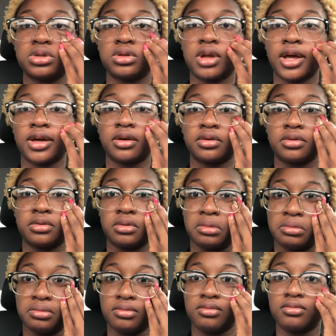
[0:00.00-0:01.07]
like
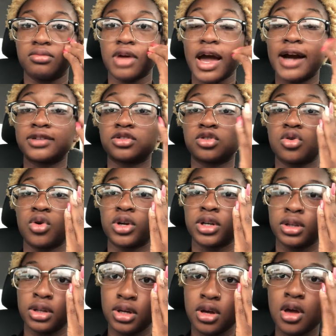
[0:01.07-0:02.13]
act
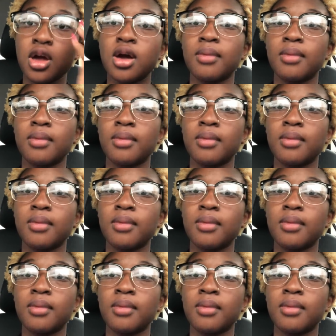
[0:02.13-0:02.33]
accordingly.